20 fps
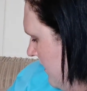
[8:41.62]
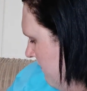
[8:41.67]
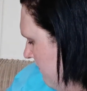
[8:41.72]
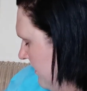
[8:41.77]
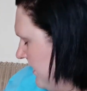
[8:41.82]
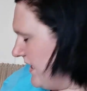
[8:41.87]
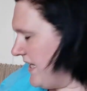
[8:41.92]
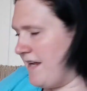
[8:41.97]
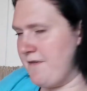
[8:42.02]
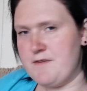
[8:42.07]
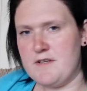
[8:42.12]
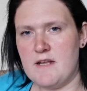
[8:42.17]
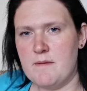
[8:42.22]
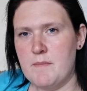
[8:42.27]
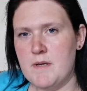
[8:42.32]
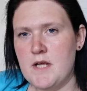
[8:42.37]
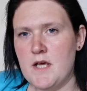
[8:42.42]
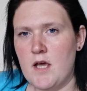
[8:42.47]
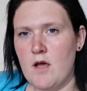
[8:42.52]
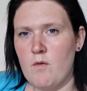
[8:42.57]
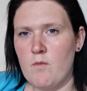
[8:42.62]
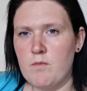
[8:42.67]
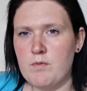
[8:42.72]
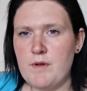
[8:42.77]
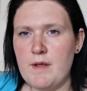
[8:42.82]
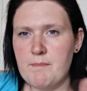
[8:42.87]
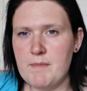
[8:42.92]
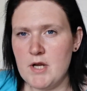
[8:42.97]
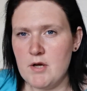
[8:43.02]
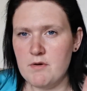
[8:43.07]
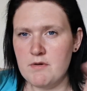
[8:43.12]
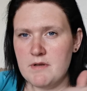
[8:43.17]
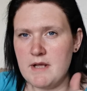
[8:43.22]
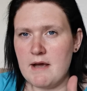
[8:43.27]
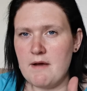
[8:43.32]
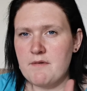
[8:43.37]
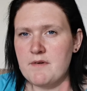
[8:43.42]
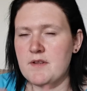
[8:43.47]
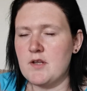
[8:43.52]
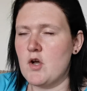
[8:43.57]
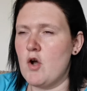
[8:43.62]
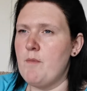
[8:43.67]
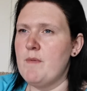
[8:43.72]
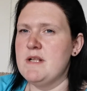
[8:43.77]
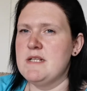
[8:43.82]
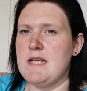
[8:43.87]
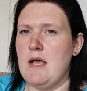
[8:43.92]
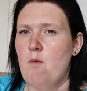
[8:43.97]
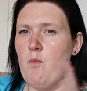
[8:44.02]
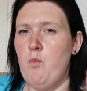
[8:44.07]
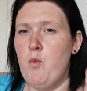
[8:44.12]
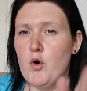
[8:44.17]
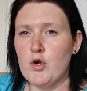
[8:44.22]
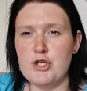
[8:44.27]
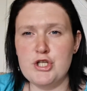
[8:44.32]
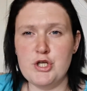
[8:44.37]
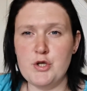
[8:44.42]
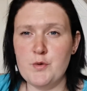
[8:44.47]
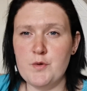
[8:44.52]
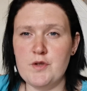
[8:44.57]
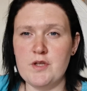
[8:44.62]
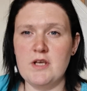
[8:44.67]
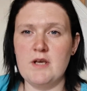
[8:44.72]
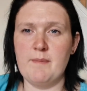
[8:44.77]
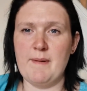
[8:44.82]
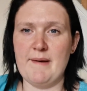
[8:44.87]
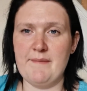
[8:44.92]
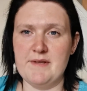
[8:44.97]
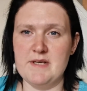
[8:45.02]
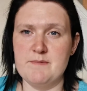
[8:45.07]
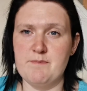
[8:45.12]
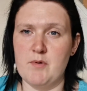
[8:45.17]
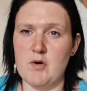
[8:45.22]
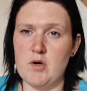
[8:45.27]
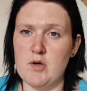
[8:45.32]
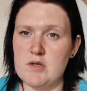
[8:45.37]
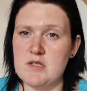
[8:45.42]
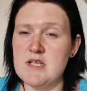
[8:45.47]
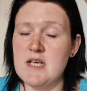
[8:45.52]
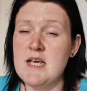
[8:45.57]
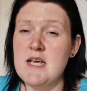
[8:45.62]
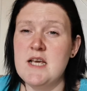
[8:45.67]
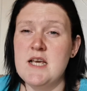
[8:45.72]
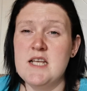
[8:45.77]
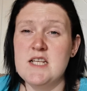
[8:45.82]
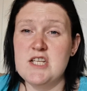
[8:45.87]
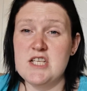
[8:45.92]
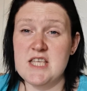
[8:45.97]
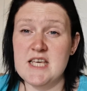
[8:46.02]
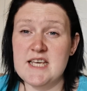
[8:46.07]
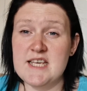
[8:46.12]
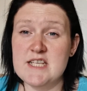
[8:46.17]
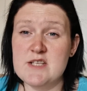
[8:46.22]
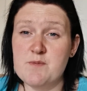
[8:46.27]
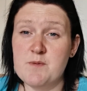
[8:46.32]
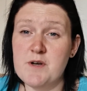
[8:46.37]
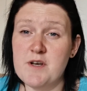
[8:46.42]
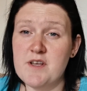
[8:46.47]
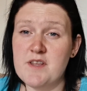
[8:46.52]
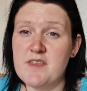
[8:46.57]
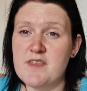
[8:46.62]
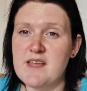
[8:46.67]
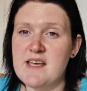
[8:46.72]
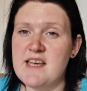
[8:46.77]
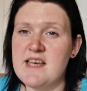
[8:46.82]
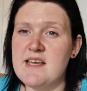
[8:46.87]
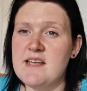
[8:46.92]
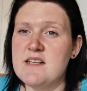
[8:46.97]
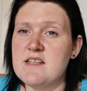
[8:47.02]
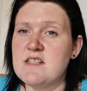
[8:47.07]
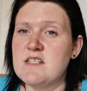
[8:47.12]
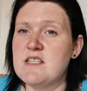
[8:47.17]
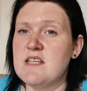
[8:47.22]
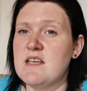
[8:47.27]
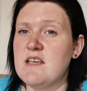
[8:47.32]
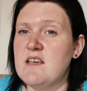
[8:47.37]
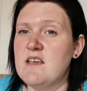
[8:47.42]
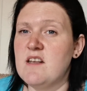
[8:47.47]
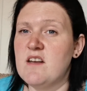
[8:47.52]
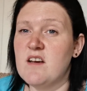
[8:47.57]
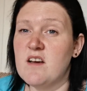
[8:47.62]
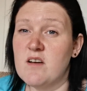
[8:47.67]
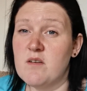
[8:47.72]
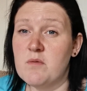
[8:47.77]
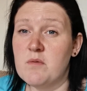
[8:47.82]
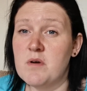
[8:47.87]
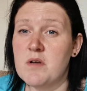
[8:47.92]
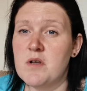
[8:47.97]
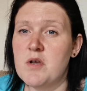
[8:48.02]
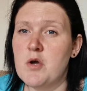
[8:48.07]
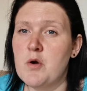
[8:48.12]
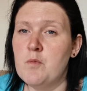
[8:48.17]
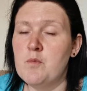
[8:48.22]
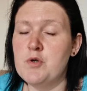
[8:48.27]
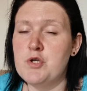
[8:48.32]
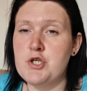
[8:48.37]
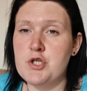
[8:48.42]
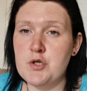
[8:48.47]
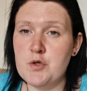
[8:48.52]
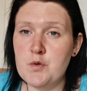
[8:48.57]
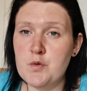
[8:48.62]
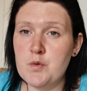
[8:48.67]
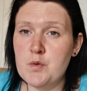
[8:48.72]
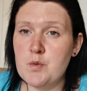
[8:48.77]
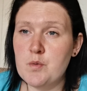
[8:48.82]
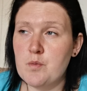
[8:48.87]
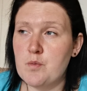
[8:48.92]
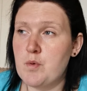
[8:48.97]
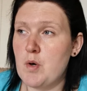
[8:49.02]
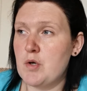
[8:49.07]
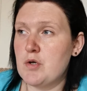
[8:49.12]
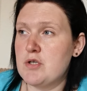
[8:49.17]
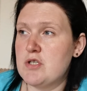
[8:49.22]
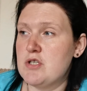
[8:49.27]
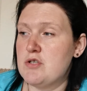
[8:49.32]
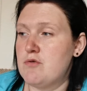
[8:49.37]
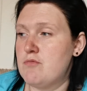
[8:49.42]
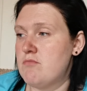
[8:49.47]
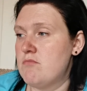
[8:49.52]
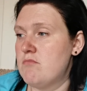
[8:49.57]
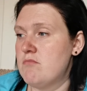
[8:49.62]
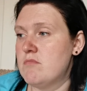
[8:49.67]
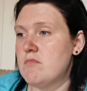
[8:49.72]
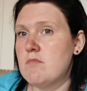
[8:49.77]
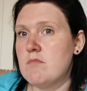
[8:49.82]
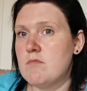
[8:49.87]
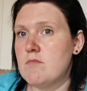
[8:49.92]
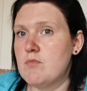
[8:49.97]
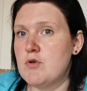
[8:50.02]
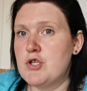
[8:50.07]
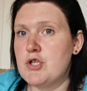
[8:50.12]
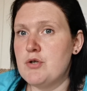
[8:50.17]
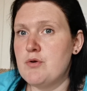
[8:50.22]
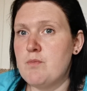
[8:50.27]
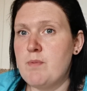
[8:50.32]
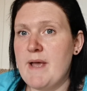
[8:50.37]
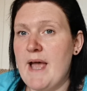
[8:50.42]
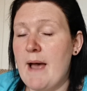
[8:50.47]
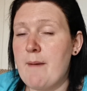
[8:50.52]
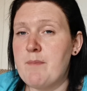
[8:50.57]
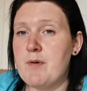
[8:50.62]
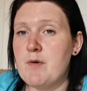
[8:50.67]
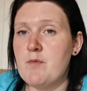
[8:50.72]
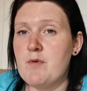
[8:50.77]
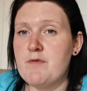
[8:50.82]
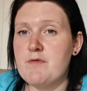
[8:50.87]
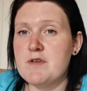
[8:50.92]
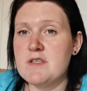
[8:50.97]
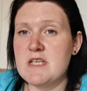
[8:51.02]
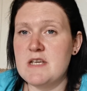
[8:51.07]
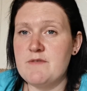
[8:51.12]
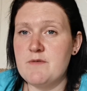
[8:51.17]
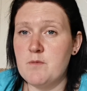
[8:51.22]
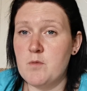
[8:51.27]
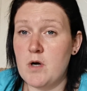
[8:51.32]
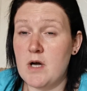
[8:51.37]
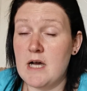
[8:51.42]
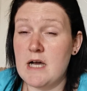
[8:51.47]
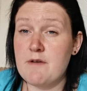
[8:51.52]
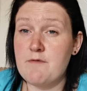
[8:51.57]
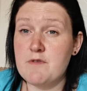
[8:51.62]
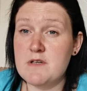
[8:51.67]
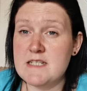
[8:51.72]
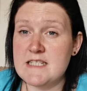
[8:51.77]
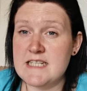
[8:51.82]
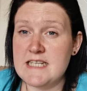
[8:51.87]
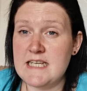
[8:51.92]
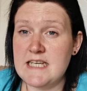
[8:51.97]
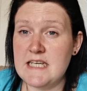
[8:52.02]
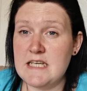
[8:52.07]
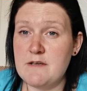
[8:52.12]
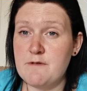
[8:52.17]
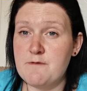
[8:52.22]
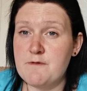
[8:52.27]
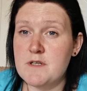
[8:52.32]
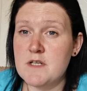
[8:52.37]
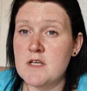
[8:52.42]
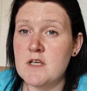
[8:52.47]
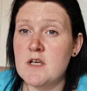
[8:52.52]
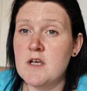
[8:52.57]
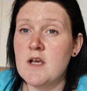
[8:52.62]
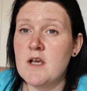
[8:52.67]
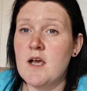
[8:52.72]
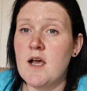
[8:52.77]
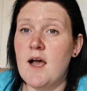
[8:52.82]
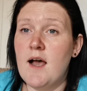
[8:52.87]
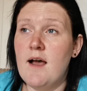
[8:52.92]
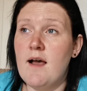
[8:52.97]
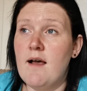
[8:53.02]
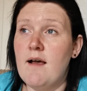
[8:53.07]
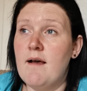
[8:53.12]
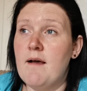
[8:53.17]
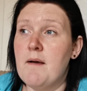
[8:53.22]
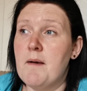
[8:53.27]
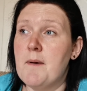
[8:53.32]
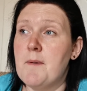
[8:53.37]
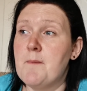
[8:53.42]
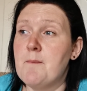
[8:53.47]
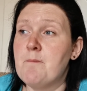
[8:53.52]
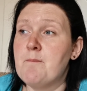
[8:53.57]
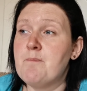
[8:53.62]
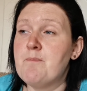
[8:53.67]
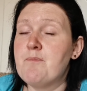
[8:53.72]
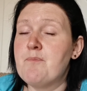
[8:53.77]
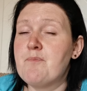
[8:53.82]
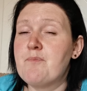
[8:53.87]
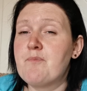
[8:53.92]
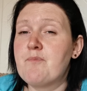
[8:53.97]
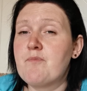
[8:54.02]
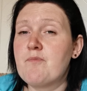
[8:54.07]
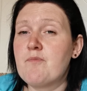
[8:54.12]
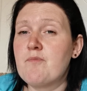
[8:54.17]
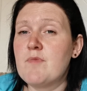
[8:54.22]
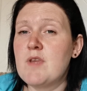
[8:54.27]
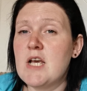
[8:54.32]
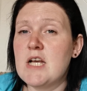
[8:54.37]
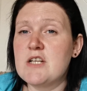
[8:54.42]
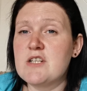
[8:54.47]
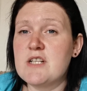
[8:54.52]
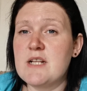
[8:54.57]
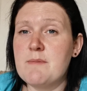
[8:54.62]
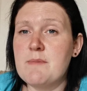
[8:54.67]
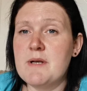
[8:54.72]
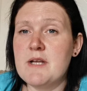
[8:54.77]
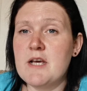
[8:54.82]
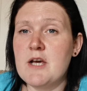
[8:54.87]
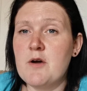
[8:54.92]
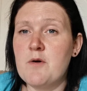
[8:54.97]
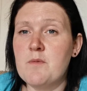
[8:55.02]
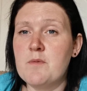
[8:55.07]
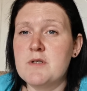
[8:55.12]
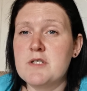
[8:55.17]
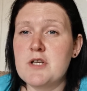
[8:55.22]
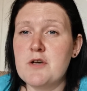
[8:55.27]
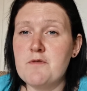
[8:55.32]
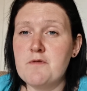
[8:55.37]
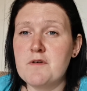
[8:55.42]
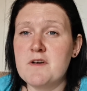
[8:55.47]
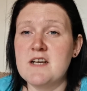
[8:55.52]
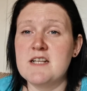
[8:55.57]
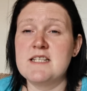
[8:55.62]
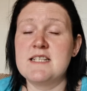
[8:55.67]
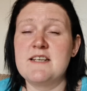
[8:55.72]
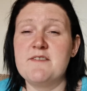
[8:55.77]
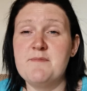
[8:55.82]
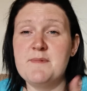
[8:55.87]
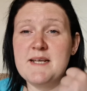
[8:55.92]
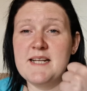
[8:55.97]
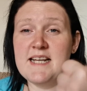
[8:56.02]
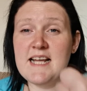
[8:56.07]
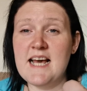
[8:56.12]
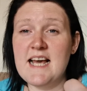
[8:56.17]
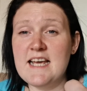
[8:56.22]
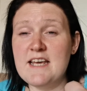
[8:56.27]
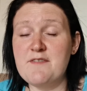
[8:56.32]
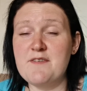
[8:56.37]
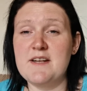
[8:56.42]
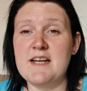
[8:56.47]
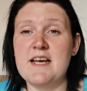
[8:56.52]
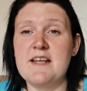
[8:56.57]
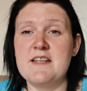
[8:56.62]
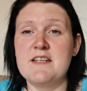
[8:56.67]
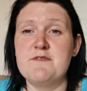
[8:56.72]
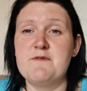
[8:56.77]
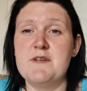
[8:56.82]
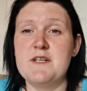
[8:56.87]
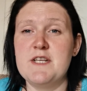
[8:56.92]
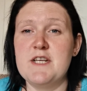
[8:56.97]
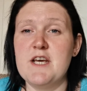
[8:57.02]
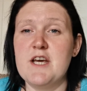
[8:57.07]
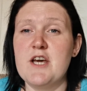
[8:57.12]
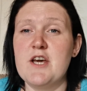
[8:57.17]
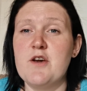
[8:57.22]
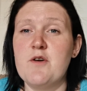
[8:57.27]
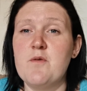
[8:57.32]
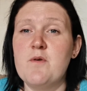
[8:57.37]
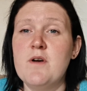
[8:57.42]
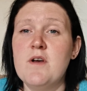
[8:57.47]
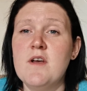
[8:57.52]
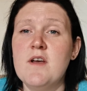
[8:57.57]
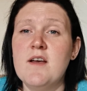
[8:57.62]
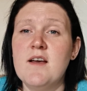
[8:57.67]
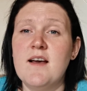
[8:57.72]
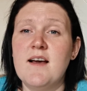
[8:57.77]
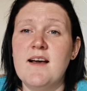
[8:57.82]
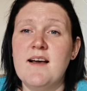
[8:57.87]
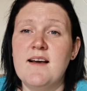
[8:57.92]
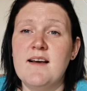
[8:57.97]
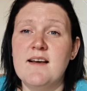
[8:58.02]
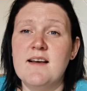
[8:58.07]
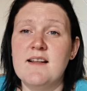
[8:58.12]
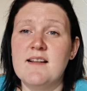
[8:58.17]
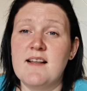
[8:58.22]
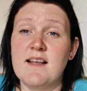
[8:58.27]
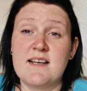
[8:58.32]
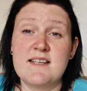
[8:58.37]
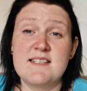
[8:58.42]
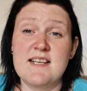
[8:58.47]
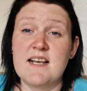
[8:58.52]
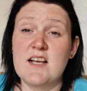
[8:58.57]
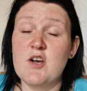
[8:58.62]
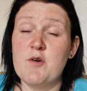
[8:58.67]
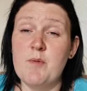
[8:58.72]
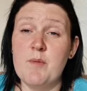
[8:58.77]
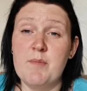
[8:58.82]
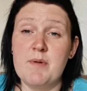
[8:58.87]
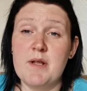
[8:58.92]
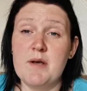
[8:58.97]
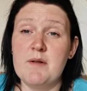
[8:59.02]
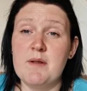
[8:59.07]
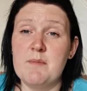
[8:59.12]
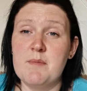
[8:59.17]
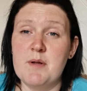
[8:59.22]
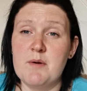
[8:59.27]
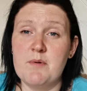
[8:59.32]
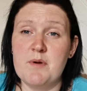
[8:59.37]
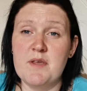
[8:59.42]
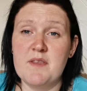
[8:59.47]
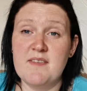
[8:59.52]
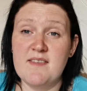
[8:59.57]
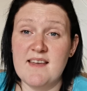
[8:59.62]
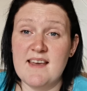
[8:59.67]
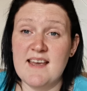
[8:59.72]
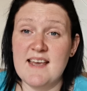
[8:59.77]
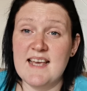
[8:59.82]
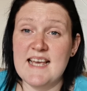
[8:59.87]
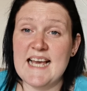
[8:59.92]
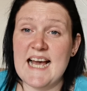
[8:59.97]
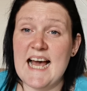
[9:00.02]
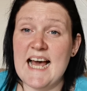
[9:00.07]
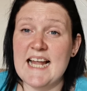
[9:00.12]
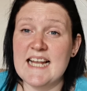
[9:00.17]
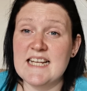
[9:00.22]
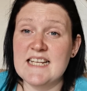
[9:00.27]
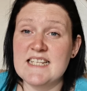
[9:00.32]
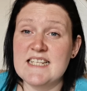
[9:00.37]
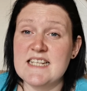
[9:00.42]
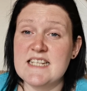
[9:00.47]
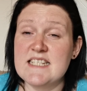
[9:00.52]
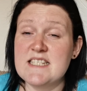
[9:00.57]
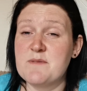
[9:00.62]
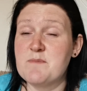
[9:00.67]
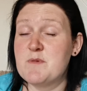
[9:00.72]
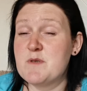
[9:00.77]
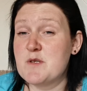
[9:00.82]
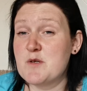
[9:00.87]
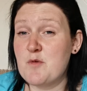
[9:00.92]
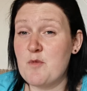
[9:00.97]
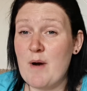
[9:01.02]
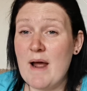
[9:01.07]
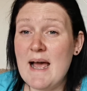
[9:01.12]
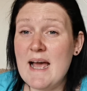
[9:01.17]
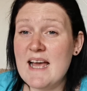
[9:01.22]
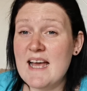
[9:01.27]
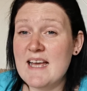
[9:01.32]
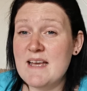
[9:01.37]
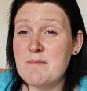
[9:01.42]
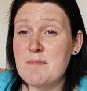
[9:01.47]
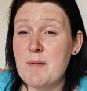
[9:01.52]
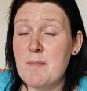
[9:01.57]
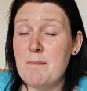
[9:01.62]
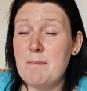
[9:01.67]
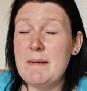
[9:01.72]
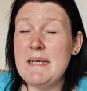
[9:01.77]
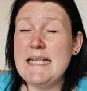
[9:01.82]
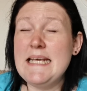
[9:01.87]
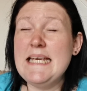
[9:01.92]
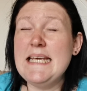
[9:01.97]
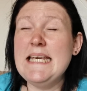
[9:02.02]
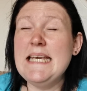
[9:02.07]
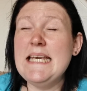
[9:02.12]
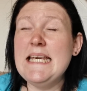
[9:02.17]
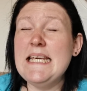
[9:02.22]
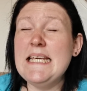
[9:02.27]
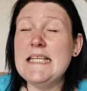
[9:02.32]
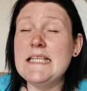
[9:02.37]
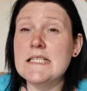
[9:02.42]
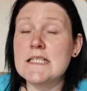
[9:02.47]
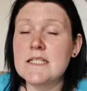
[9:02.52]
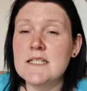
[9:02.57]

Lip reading: But you'll have to let me know. Let me know down in the comments, like, what do you think about this box? Do you think it's worth it? Do you think, you know, would you be happy with receiving what I've received? Yeah, just let me know. And don't forget to give me a like if you like this video. Like I said, comment below, let me know what you think, and subscribe, please.